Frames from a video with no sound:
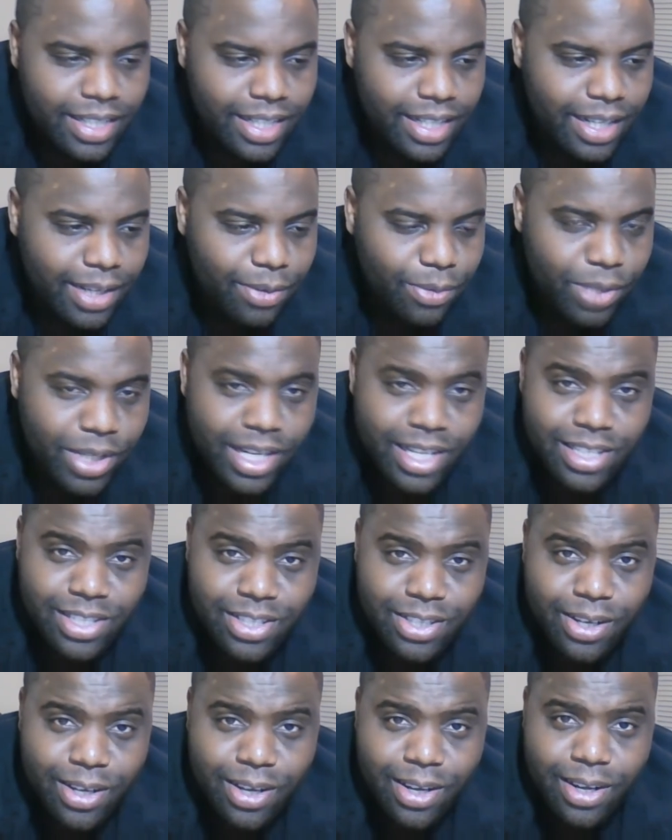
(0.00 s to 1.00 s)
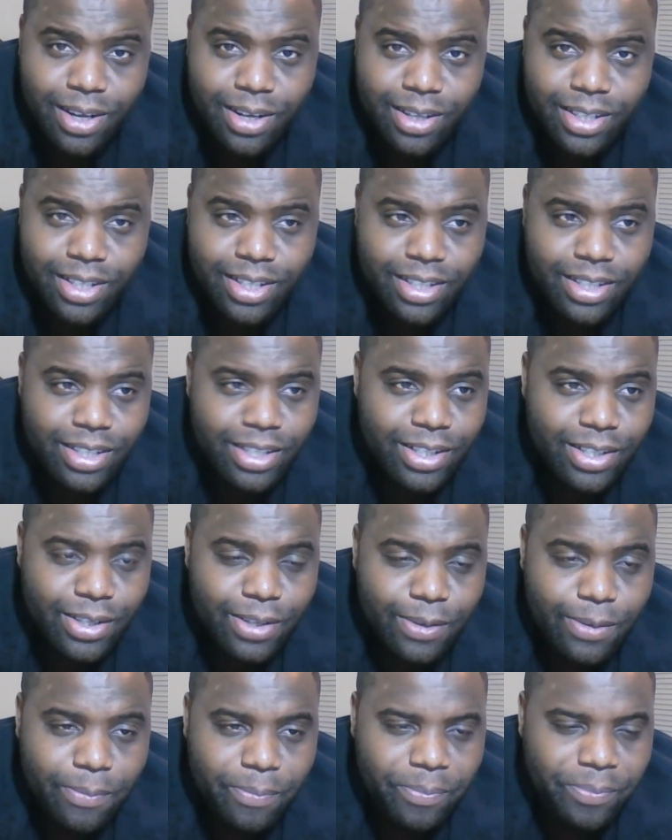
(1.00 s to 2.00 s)
Uh, when I saw, you
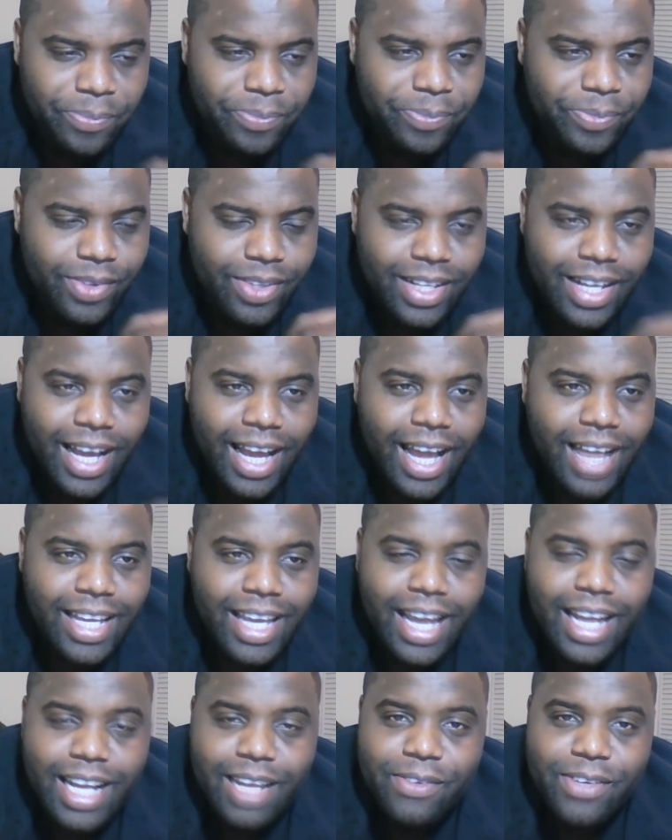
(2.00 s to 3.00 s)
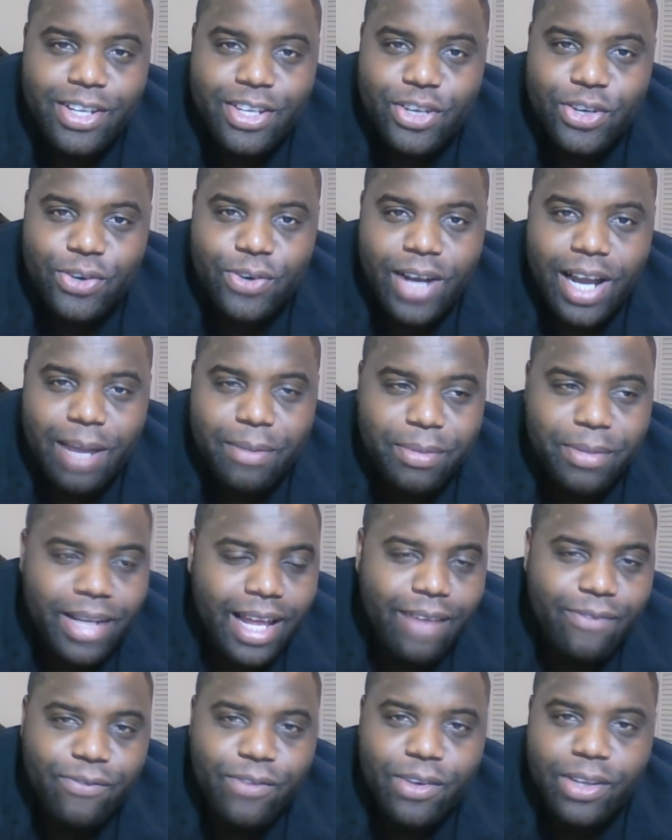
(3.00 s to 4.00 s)
know, I can't even describe it.
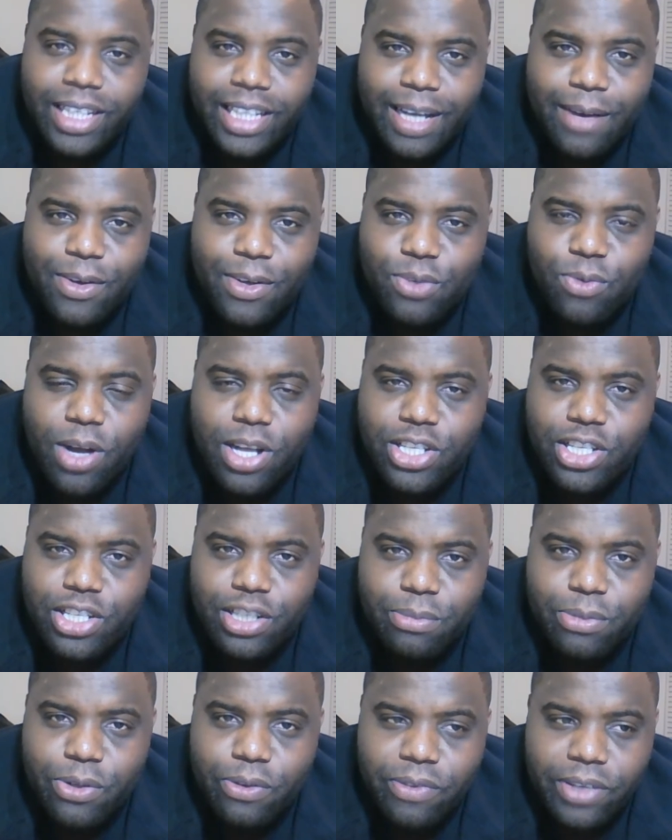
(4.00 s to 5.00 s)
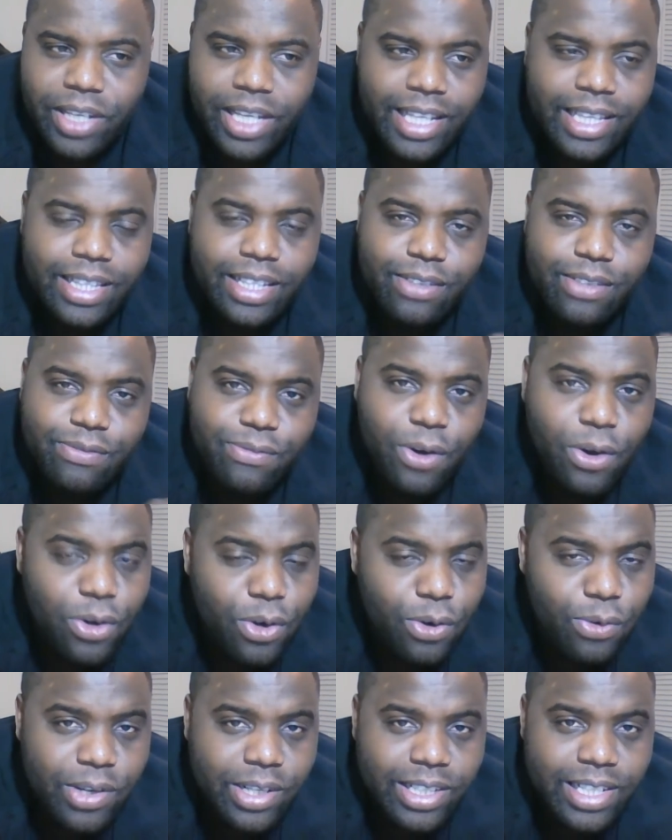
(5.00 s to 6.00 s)
I felt like I was watching a movie. It looked
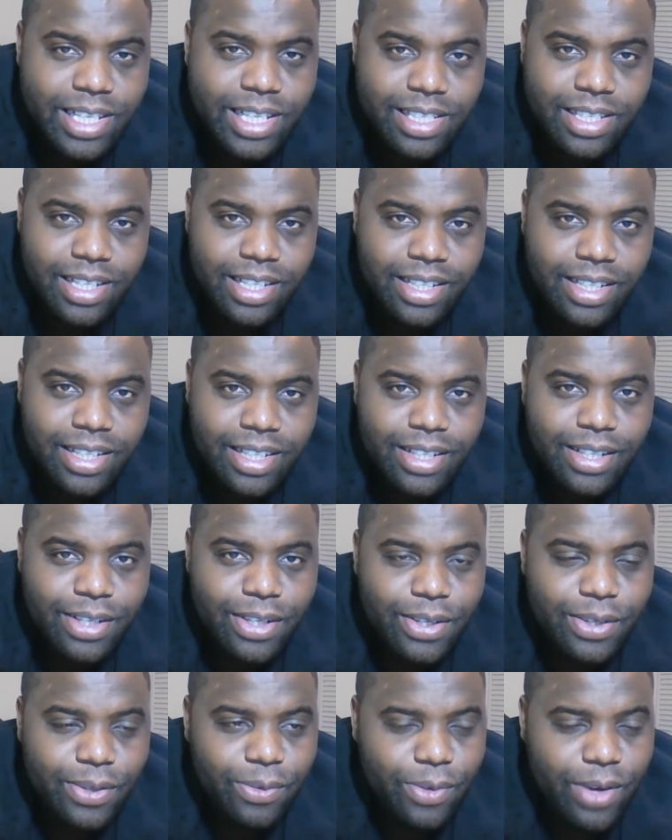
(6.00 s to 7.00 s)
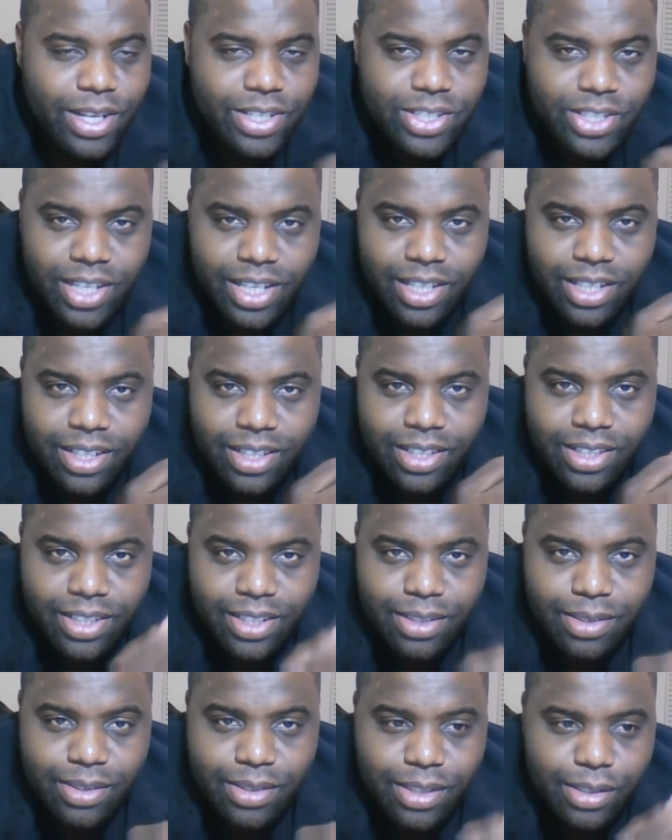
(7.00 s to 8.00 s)
photorealistic watching
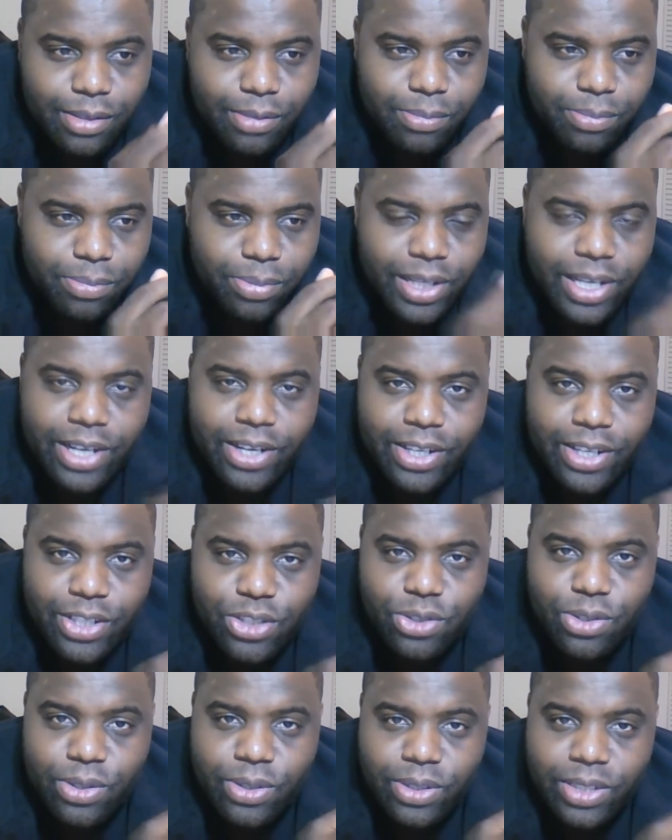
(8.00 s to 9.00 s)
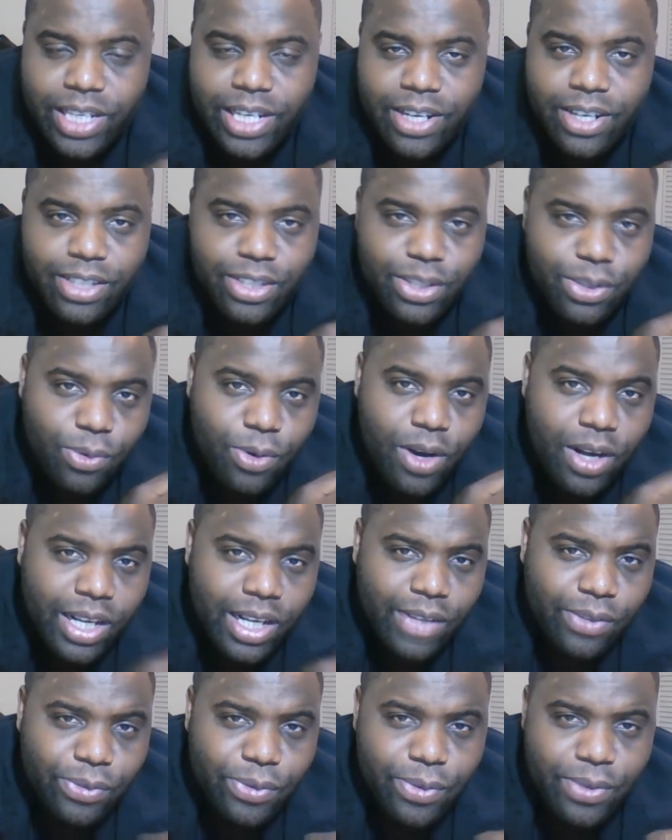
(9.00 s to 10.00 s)
the the player controlled character
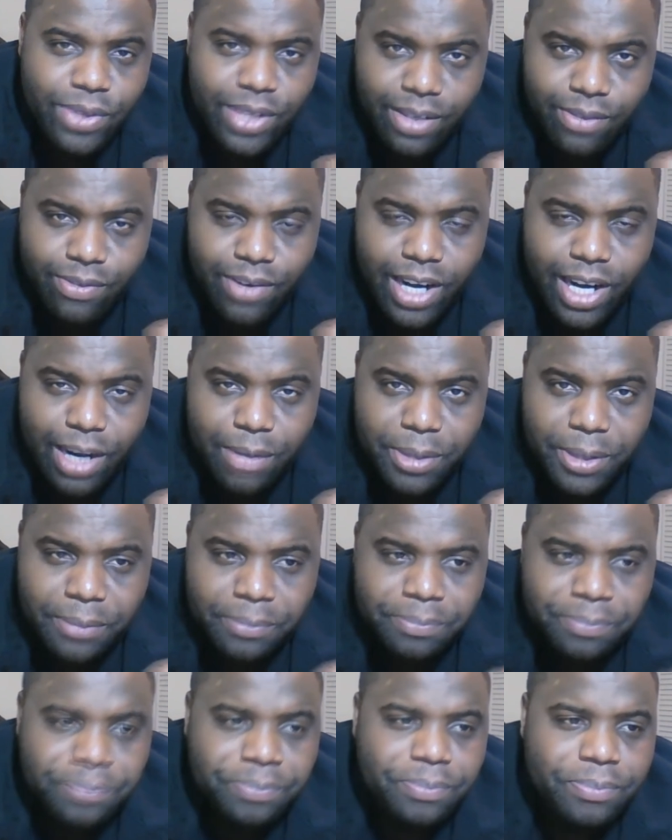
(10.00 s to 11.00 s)
walking through the environment.